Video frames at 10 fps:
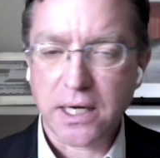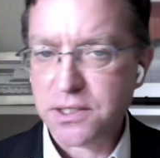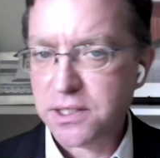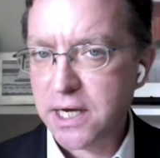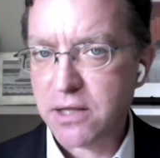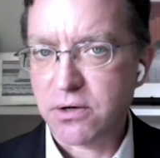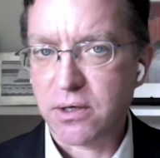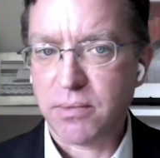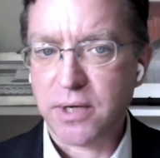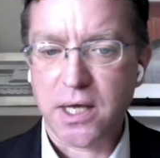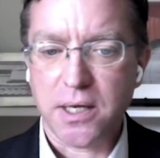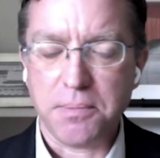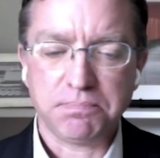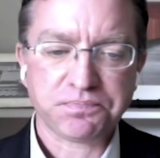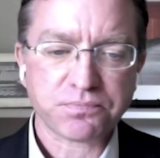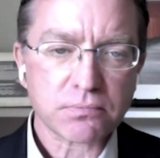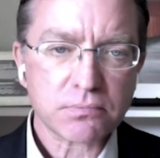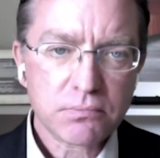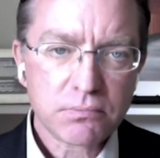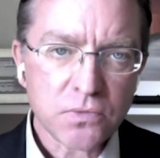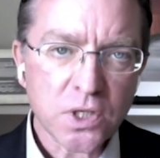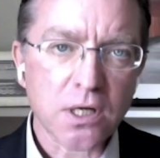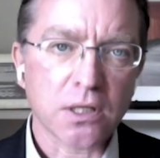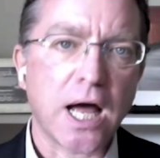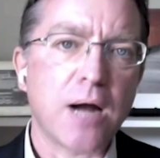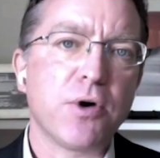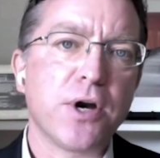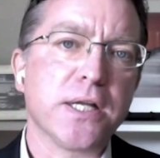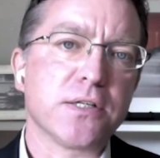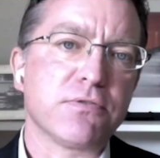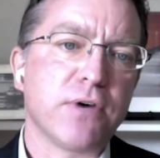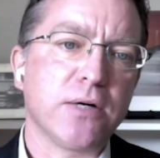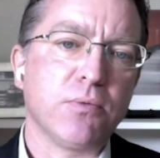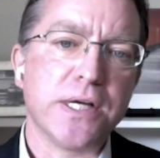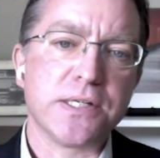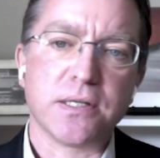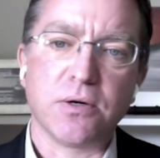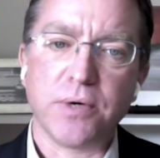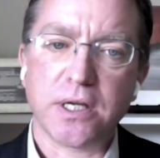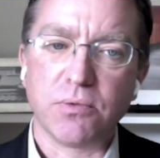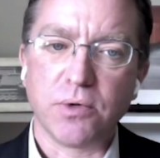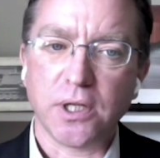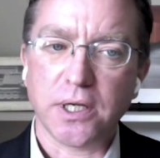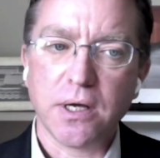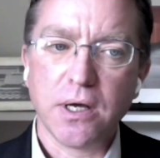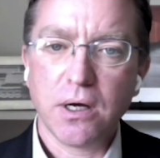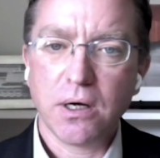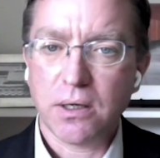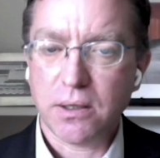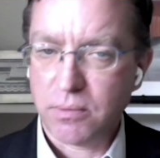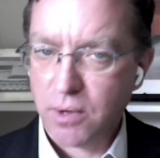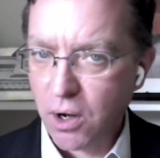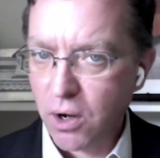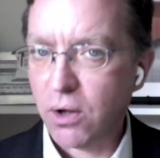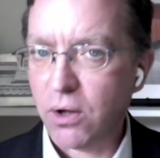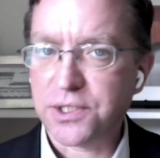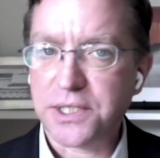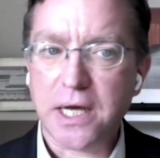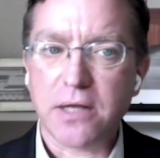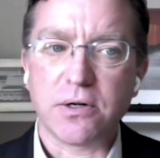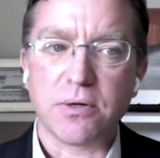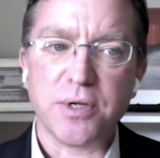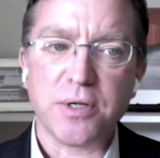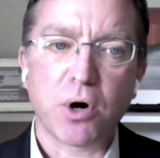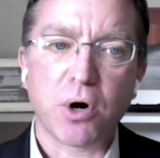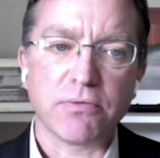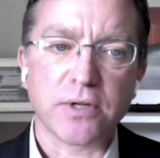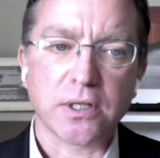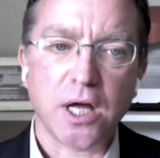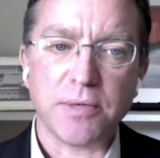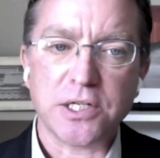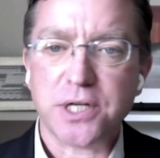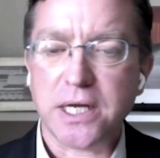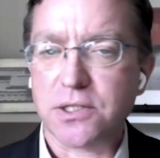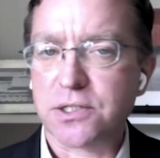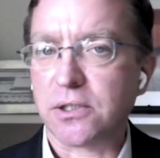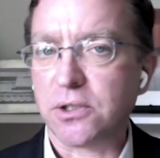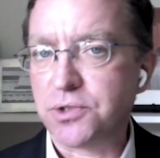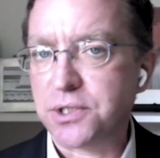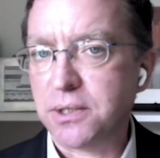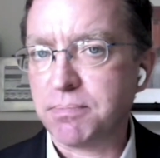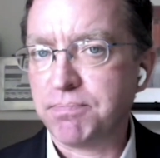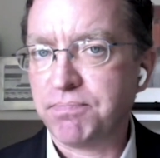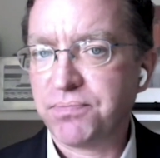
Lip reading: getting together and collaborating to find ways that we can really all together be part of the climate change solution.